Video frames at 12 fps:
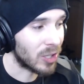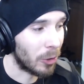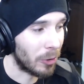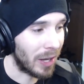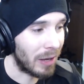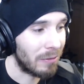
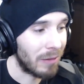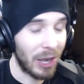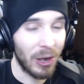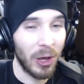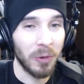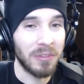So yeah,
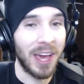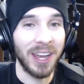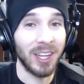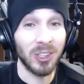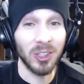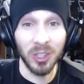I don't know if
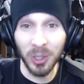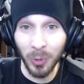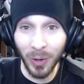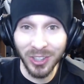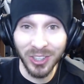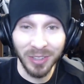that answers your
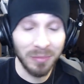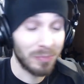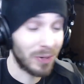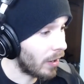question.